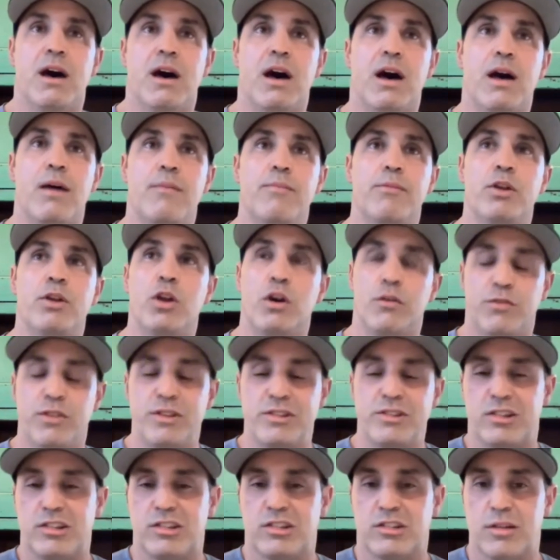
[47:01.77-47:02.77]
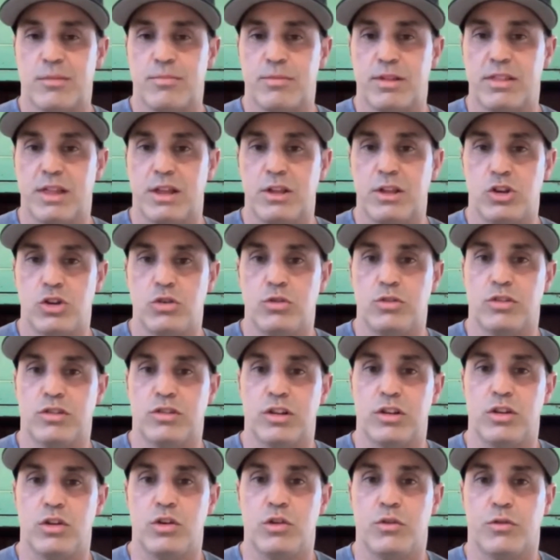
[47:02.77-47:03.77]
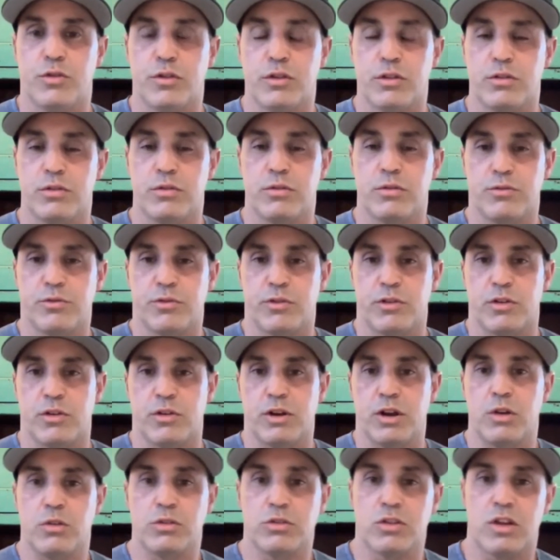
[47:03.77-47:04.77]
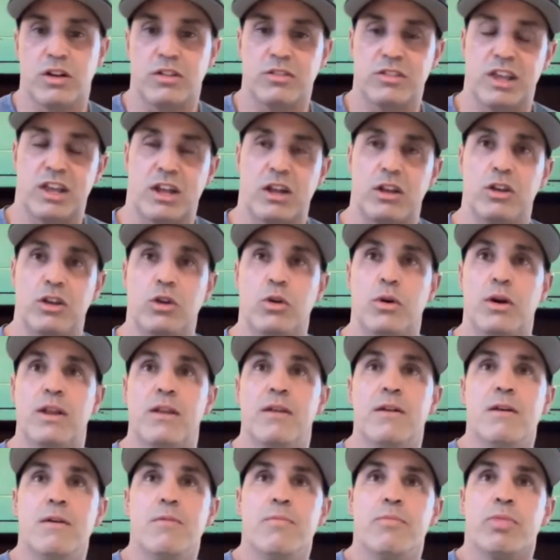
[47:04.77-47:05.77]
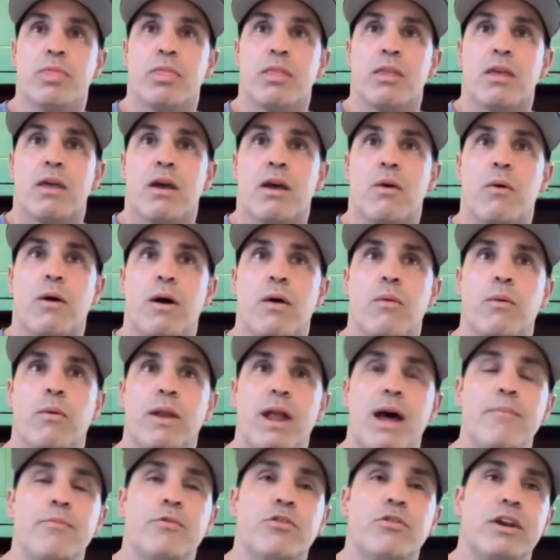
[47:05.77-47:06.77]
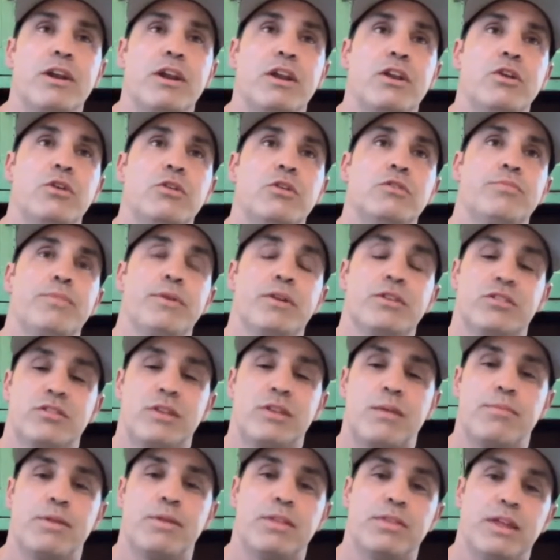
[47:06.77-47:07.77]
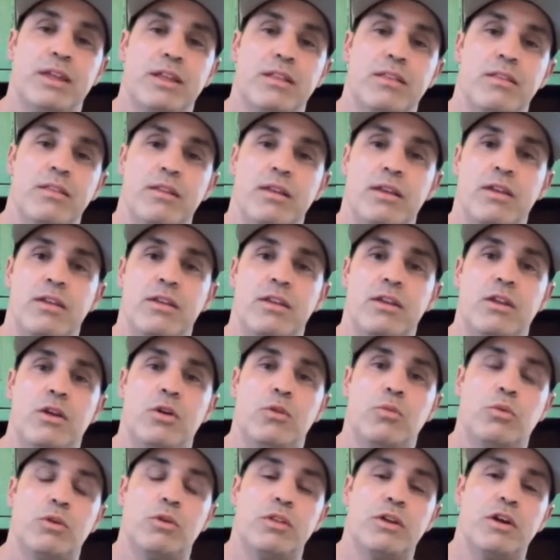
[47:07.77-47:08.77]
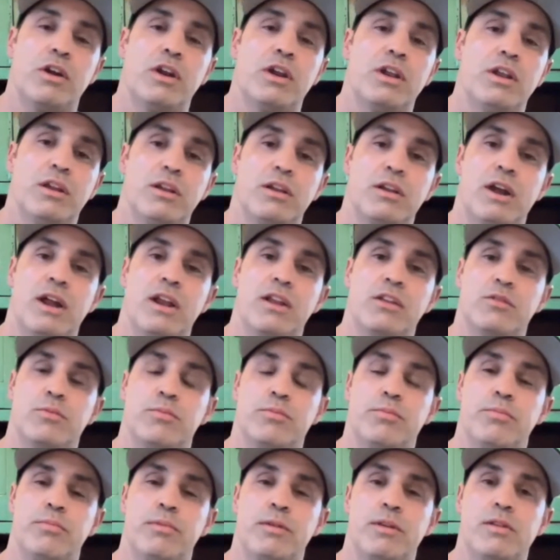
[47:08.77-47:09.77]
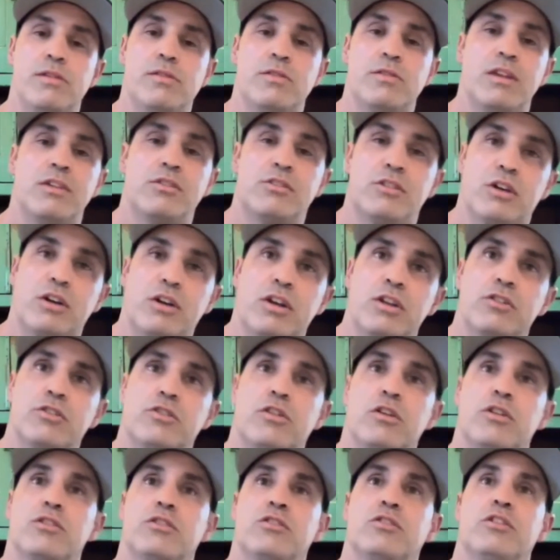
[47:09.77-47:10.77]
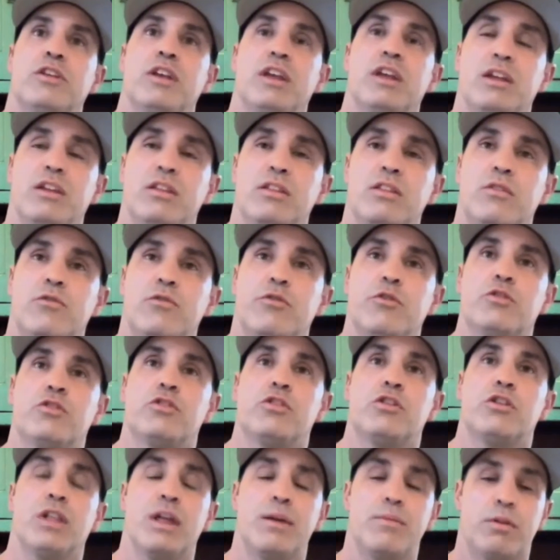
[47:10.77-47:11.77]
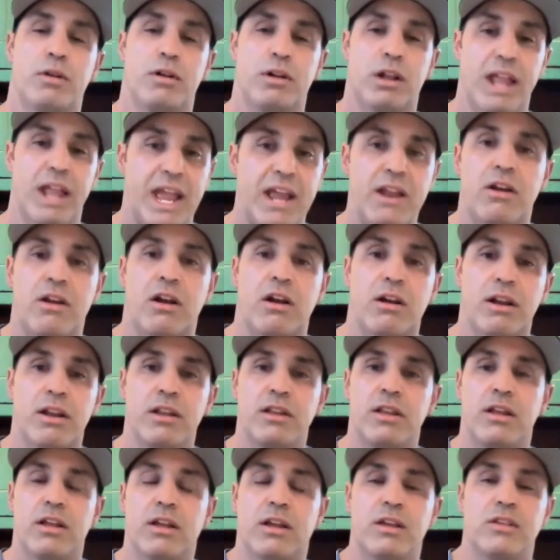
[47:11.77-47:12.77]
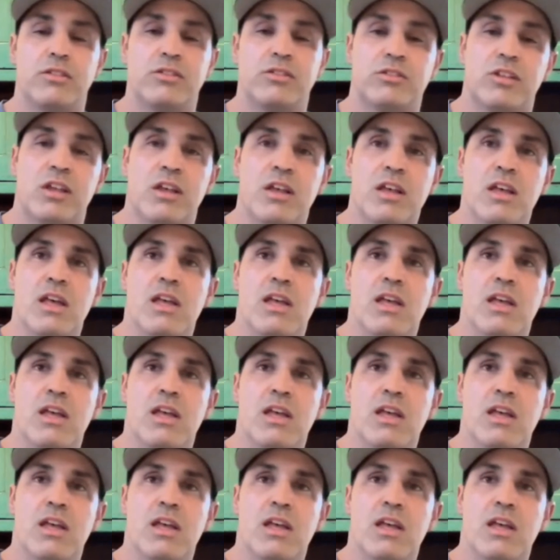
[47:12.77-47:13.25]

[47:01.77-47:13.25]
if this is something they choose to do for as long as they can do it, what I'm trying to do is build something that, where they're going to they're going to start seeing the fruits of their labor later. Because